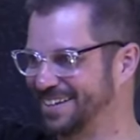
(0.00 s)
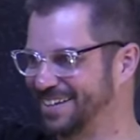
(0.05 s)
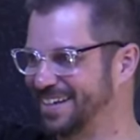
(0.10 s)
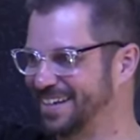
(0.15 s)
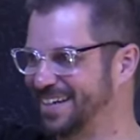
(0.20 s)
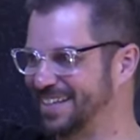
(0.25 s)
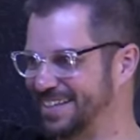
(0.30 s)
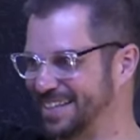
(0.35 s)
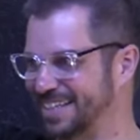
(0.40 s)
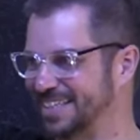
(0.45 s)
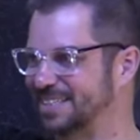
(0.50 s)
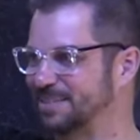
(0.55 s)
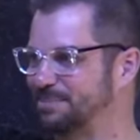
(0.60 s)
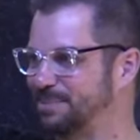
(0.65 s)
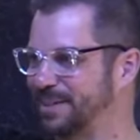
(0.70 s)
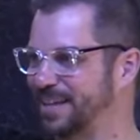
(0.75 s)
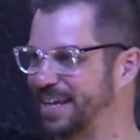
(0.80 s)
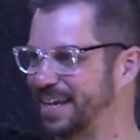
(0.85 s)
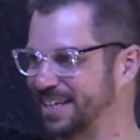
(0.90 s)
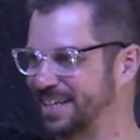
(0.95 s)
in this
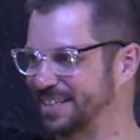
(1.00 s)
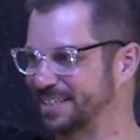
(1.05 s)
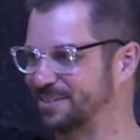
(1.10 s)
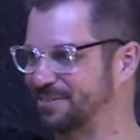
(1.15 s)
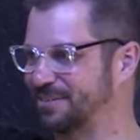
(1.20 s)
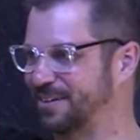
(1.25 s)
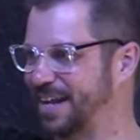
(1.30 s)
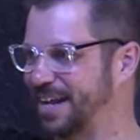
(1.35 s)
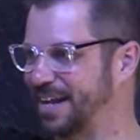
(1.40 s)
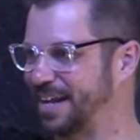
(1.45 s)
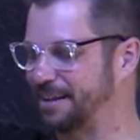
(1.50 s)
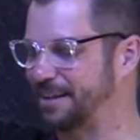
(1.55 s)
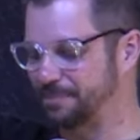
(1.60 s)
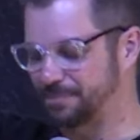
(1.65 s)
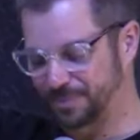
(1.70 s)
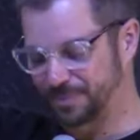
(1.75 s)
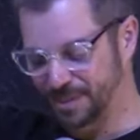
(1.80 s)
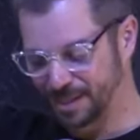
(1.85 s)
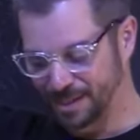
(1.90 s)
place, right?